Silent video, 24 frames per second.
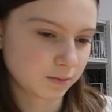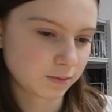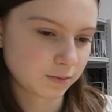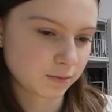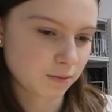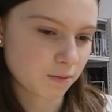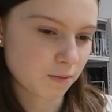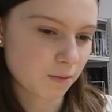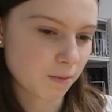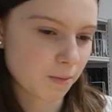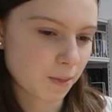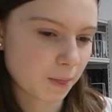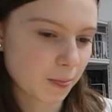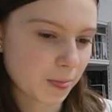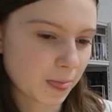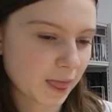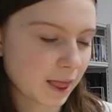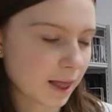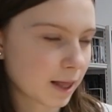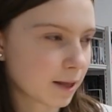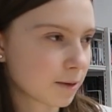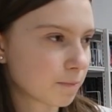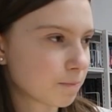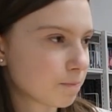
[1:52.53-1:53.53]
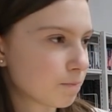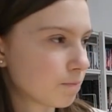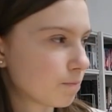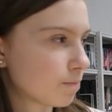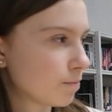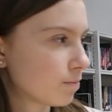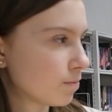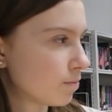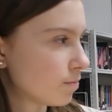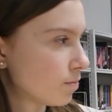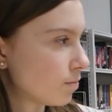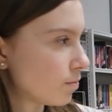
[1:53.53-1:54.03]

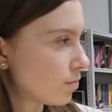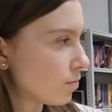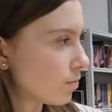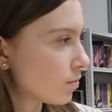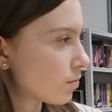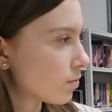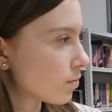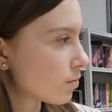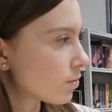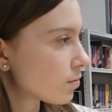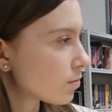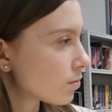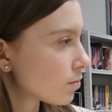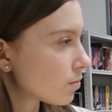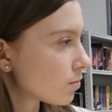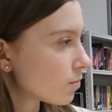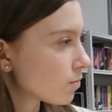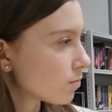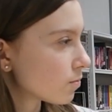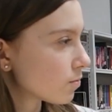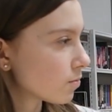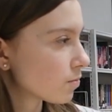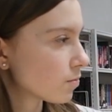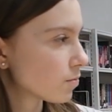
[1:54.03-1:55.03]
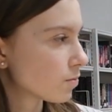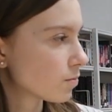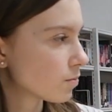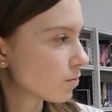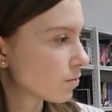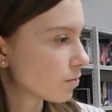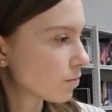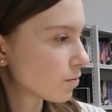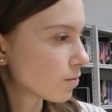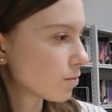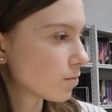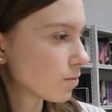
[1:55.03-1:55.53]

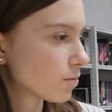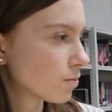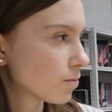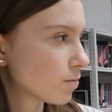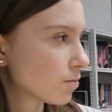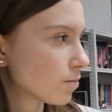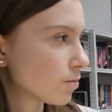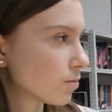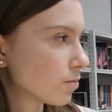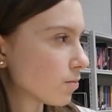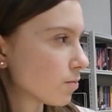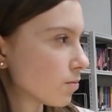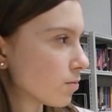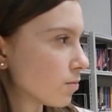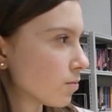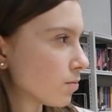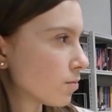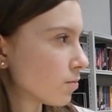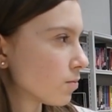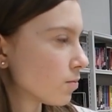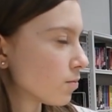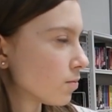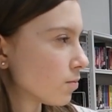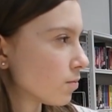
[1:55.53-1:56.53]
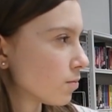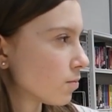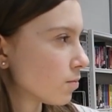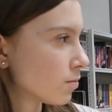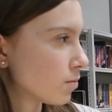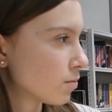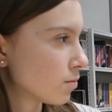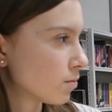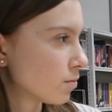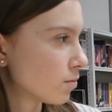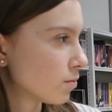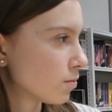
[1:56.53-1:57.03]

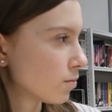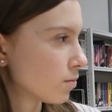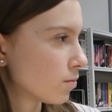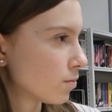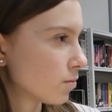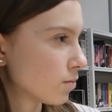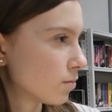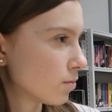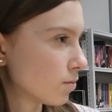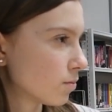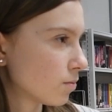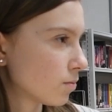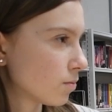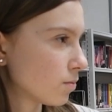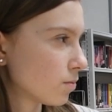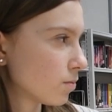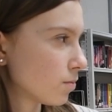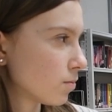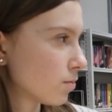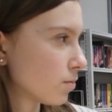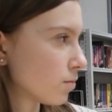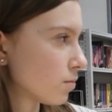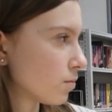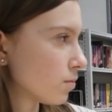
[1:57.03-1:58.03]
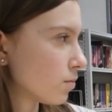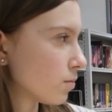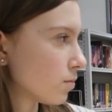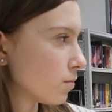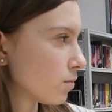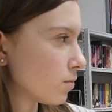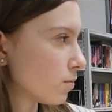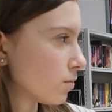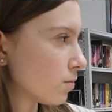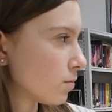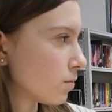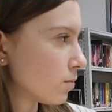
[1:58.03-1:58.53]

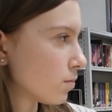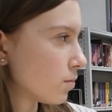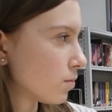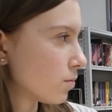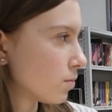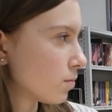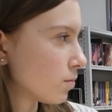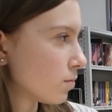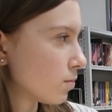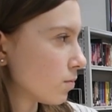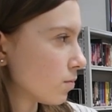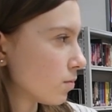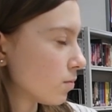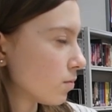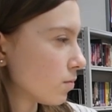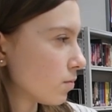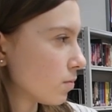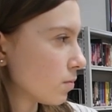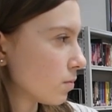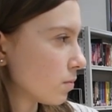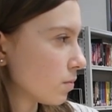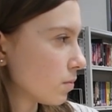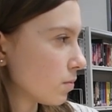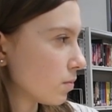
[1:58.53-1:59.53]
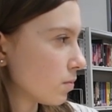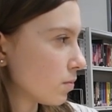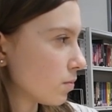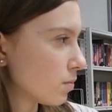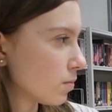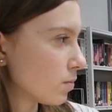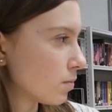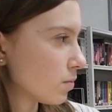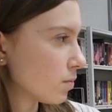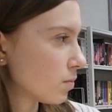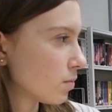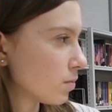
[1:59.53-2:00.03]

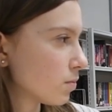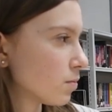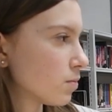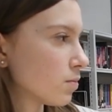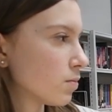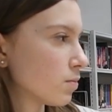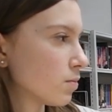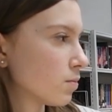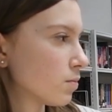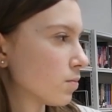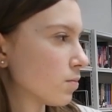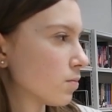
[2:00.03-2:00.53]
(not speaking)